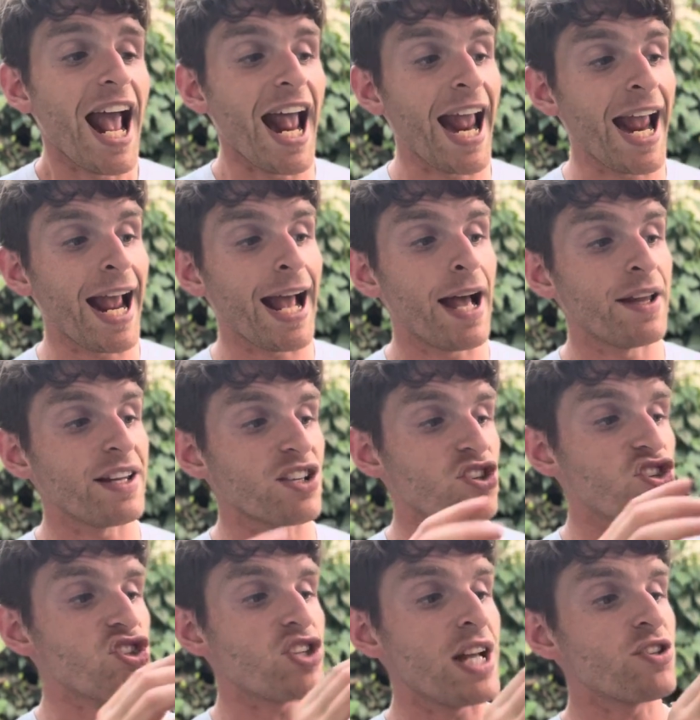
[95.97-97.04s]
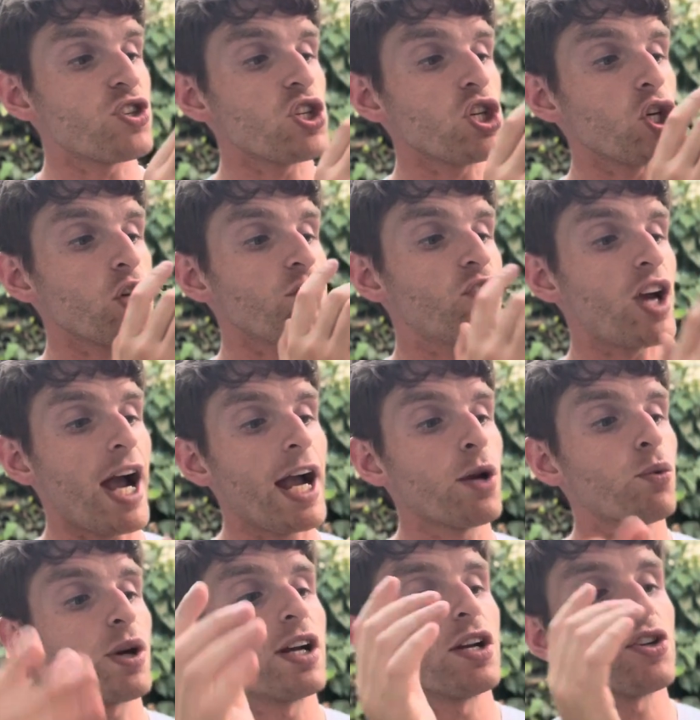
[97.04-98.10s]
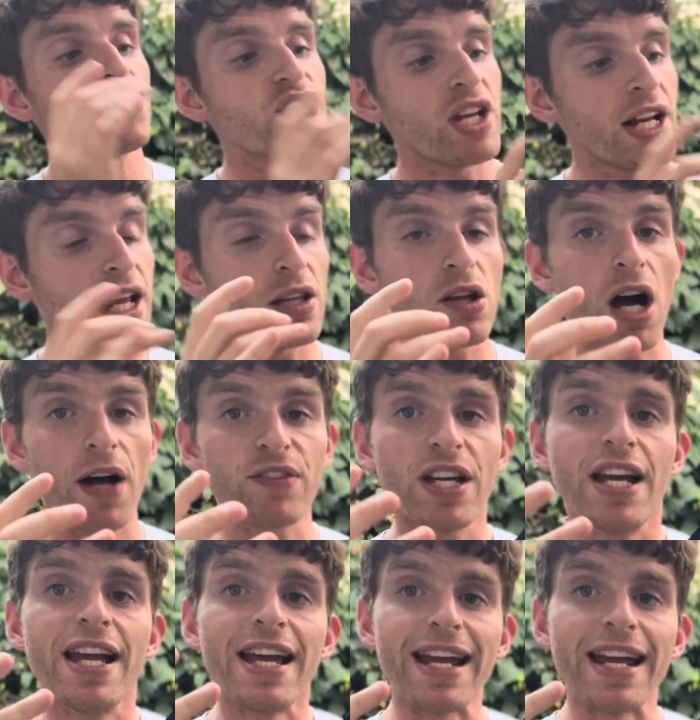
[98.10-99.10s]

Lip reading: and extensive guide rails, DNA loft.